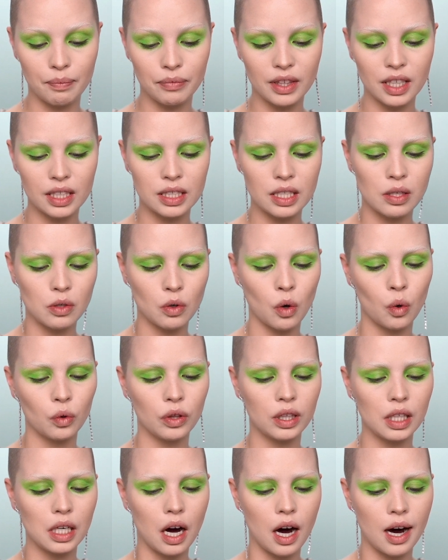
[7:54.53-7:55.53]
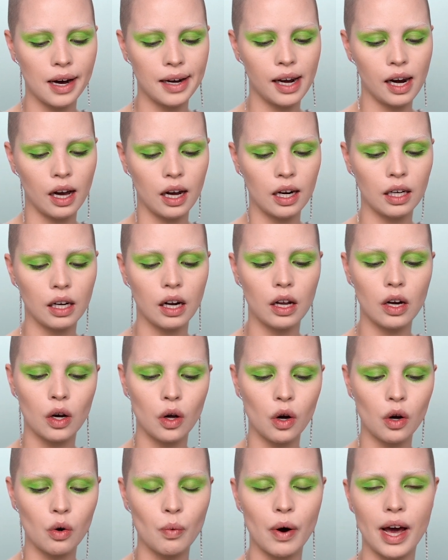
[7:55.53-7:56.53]
This is called the Eyeline
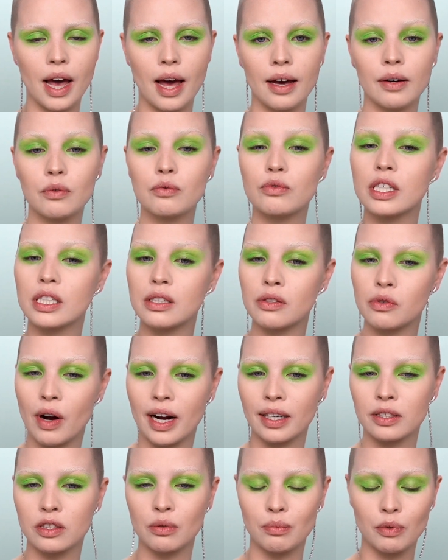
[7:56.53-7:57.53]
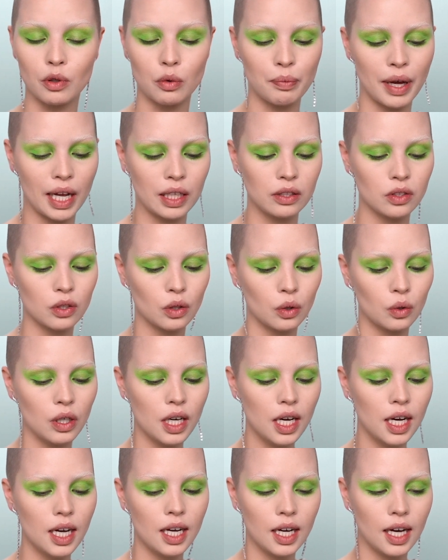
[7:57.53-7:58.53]
Longwear Retractable Pencil,
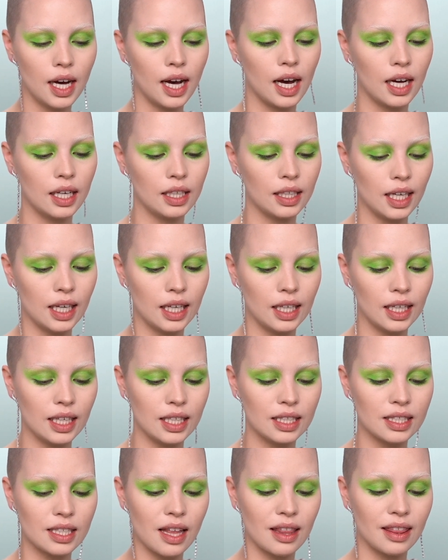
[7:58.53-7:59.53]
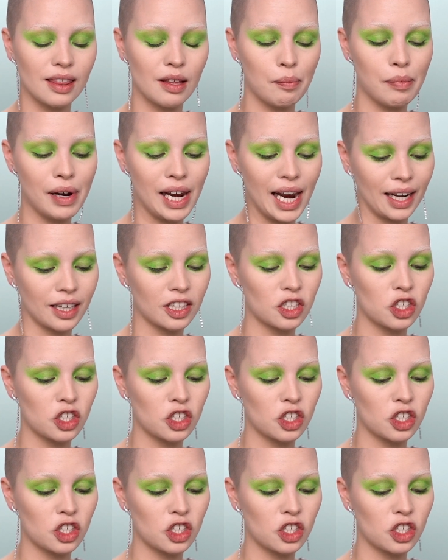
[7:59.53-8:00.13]
and it is the black